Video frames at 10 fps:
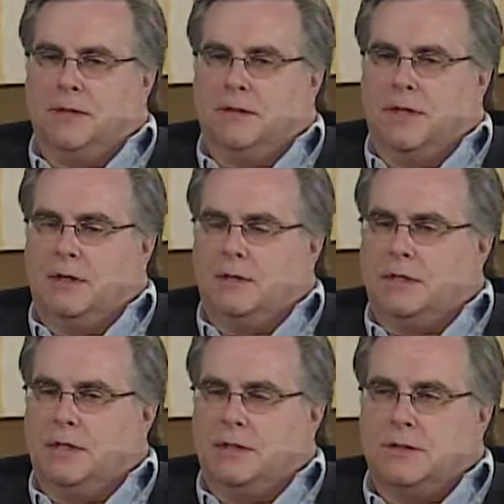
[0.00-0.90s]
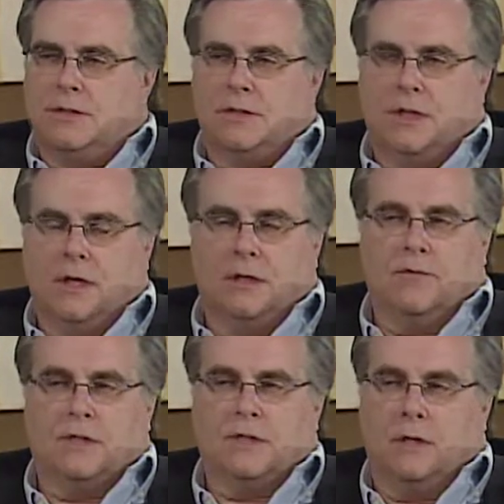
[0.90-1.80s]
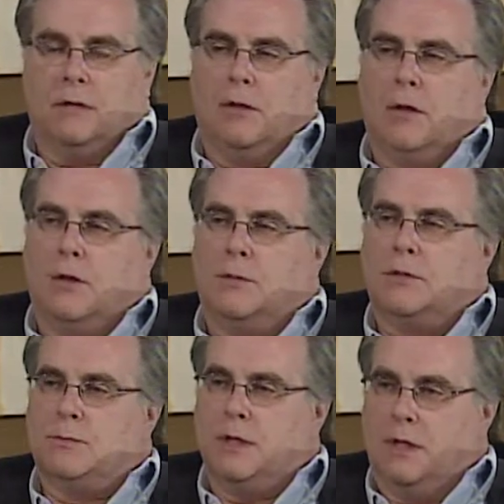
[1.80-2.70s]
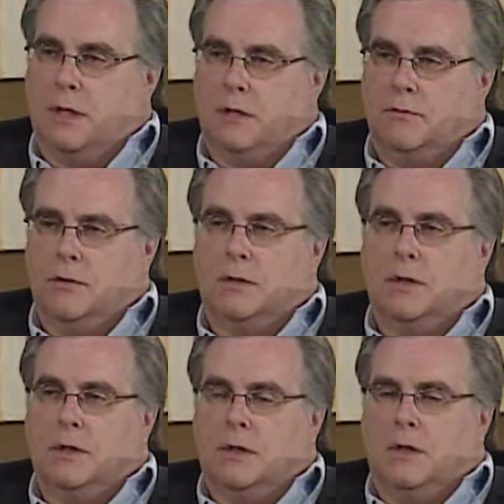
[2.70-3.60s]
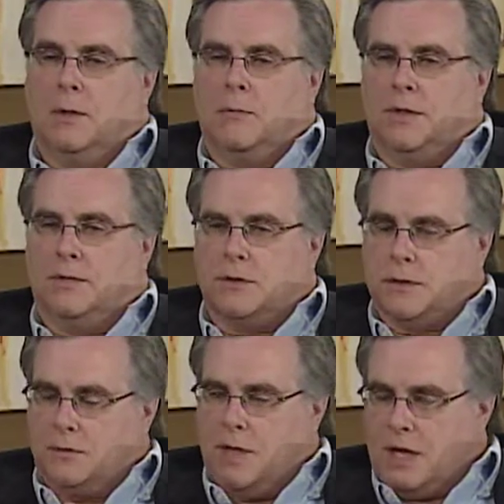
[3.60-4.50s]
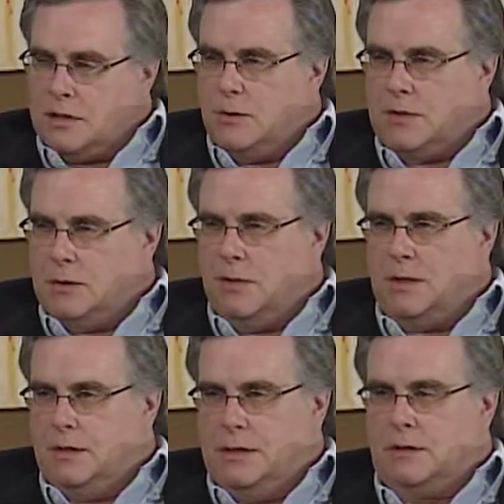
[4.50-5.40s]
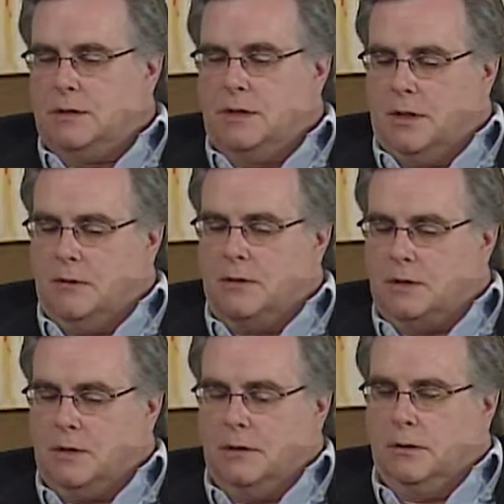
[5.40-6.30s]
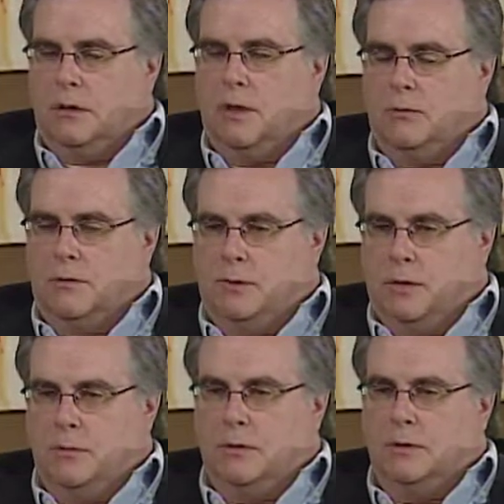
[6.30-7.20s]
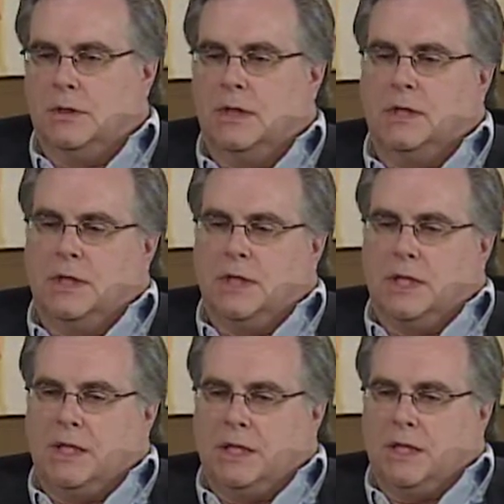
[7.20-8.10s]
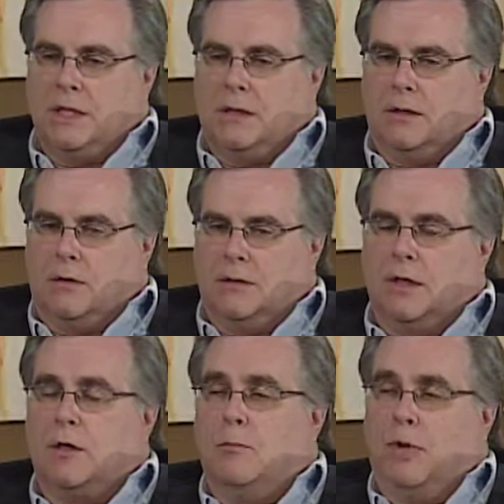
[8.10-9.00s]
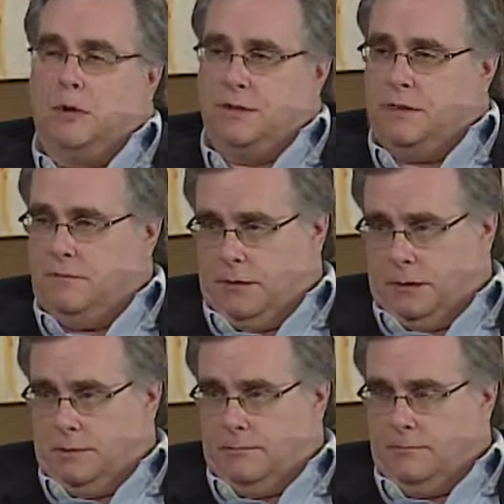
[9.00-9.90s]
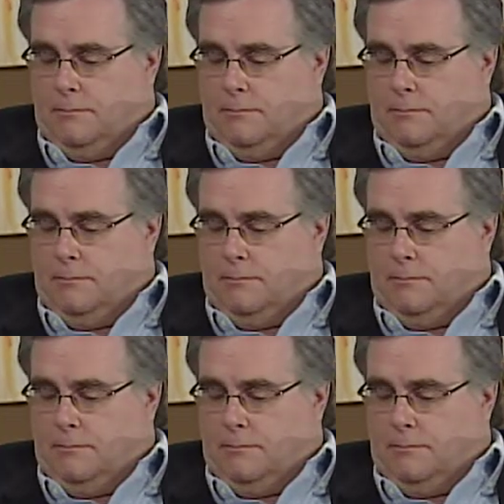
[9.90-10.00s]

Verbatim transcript: They see it as just kind of a subtle, harmless behavior. But there's three aspects about addiction that I always try to look at with people. Are they compulsive in it?